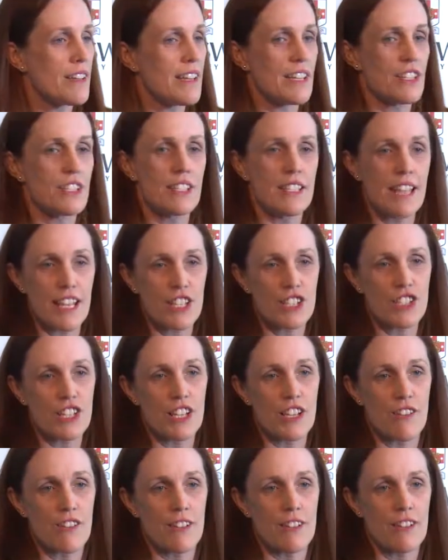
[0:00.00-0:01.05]
into next
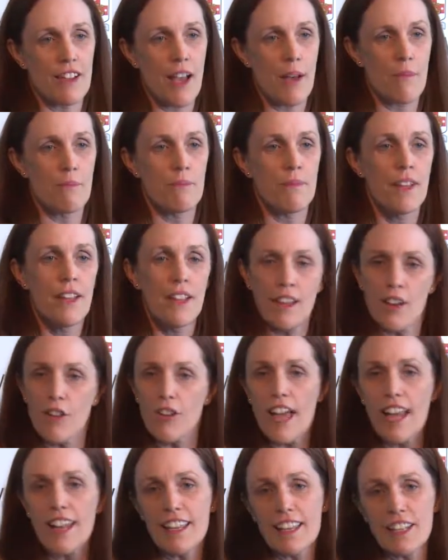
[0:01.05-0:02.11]
year and on
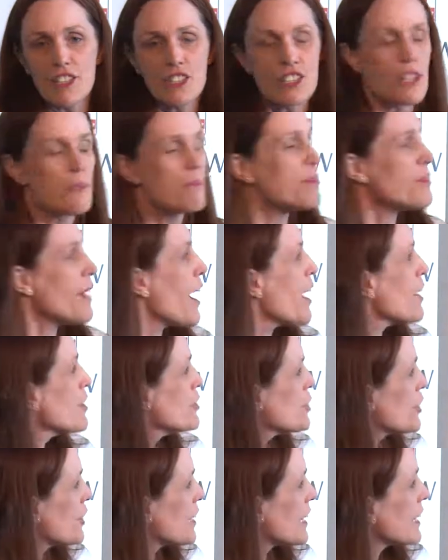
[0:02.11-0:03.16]
our leadership
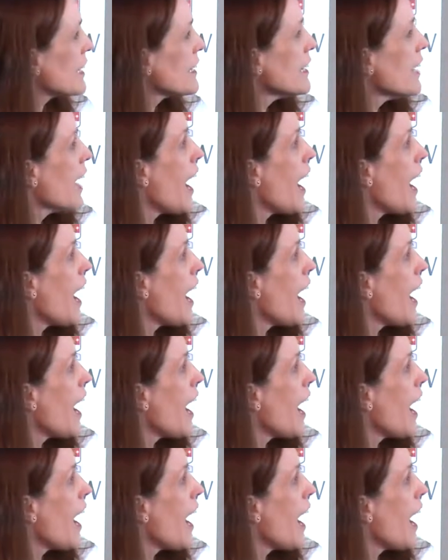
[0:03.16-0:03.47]
journey.